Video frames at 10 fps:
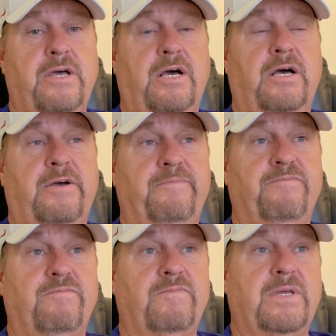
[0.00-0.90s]

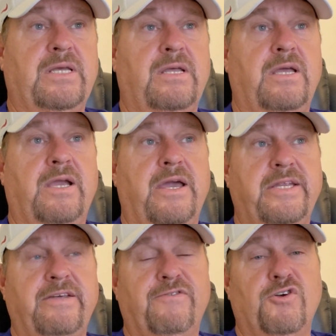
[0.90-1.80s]
Kind of
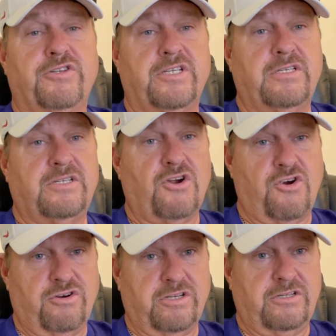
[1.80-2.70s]
difficult to
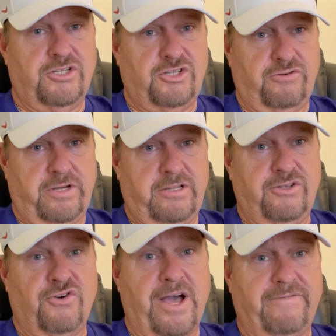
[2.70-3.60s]
start to do it.
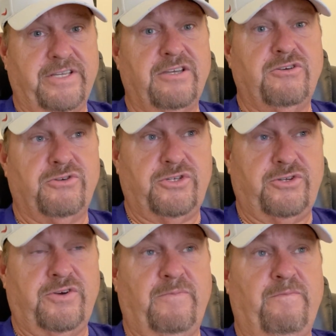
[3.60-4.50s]
You'll have to get used
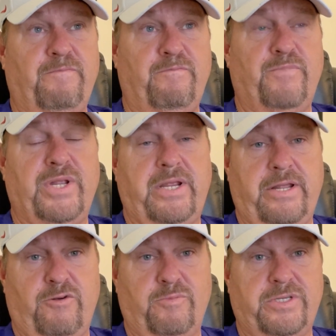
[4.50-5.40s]
to it, but it
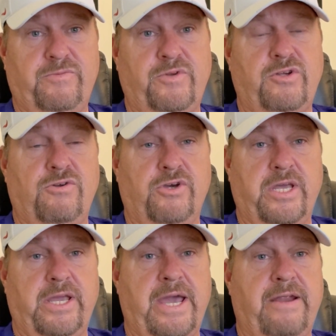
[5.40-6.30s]
helps when you're
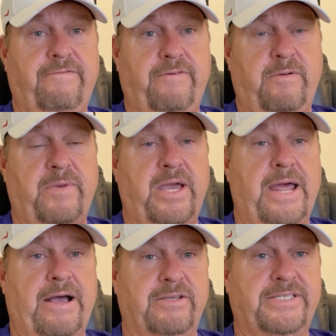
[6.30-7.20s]
looking at it from an
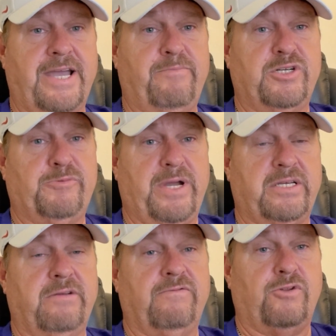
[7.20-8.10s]
outside
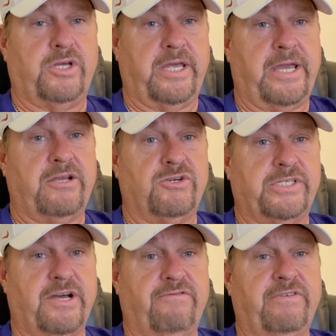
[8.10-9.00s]
perspective, looking at
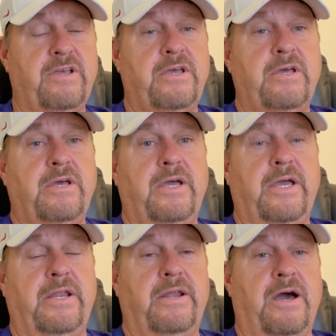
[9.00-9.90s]
yourself
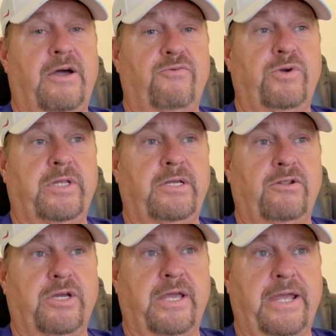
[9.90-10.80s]
and not really
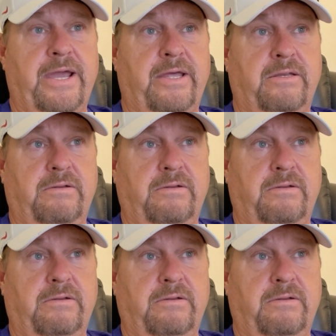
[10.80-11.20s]
looking at,